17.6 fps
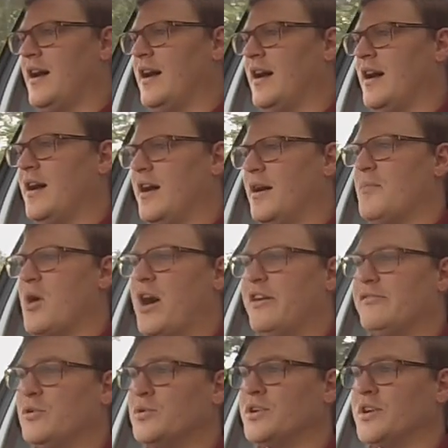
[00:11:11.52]

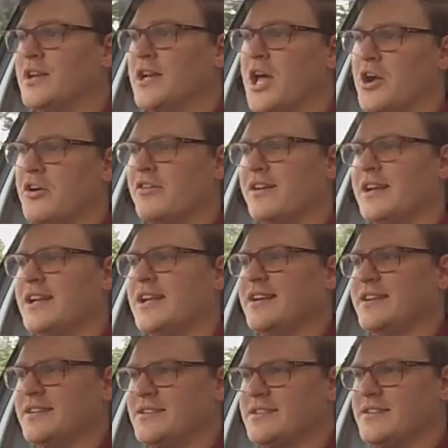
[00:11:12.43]
I've ordered lowering
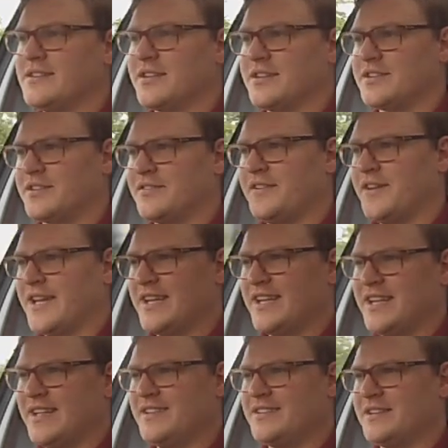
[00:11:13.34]
links because I just think
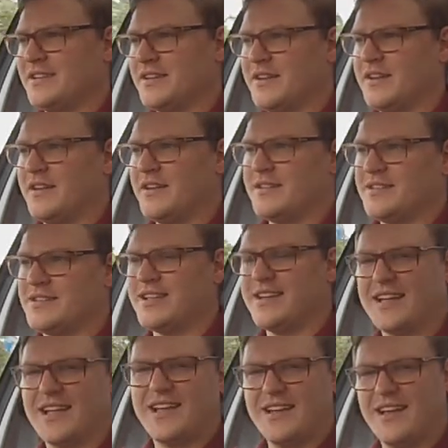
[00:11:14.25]
it needs to
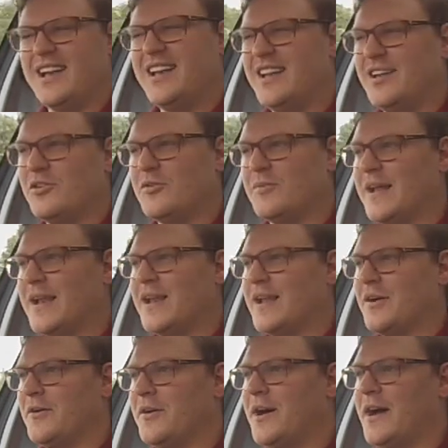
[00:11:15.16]
sit a little bit
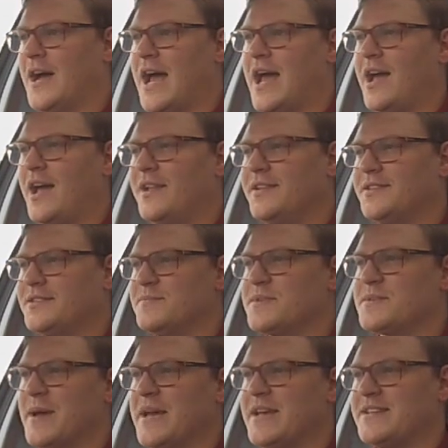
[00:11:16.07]
lower, and
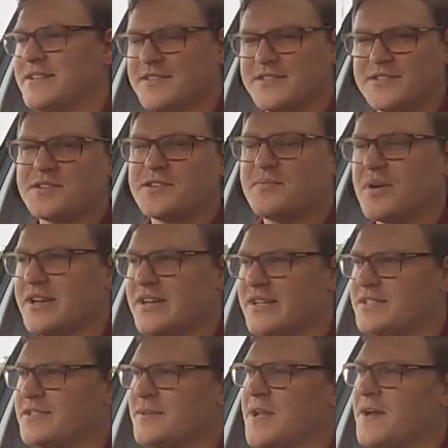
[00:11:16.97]
some spacers just to bring
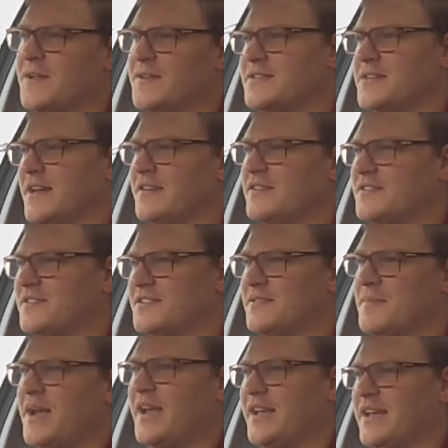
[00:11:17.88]
the stance out,
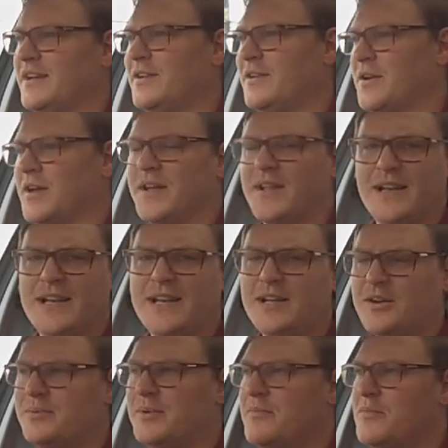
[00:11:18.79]
just to make it look a
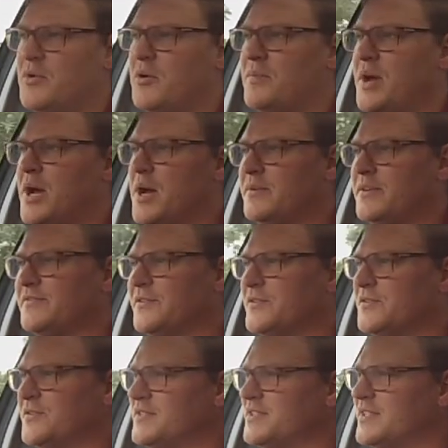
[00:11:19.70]
little bit more
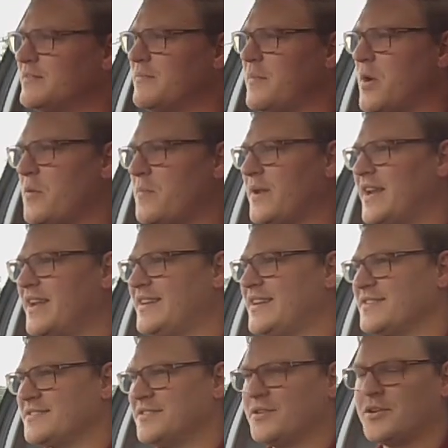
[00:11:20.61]
purposeful, because at the moment it
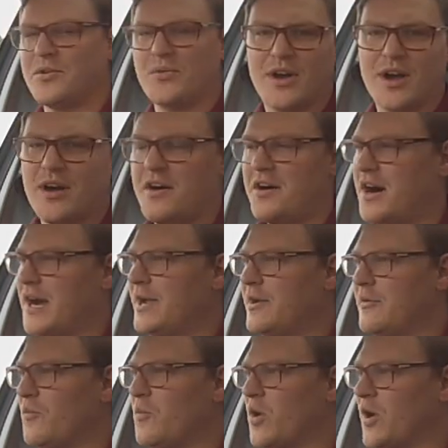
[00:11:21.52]
does look quite high
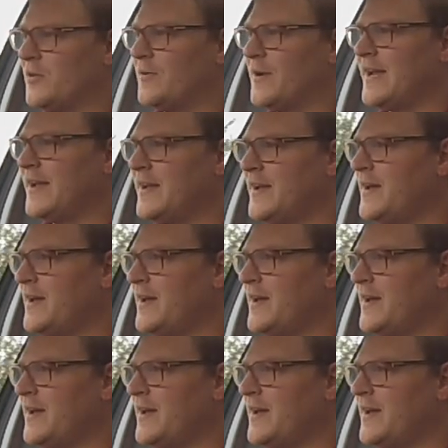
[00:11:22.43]
and wallowy.